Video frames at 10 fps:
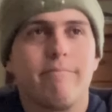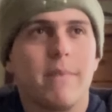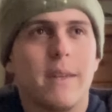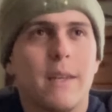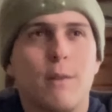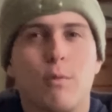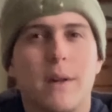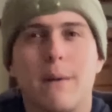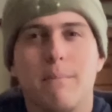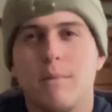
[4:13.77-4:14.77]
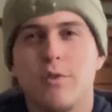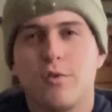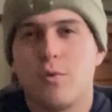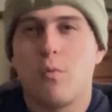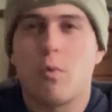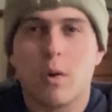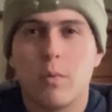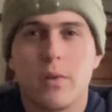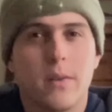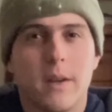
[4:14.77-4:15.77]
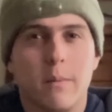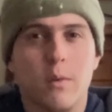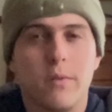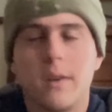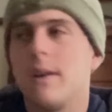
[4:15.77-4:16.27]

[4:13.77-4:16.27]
he didn't really have much to work with in that movie.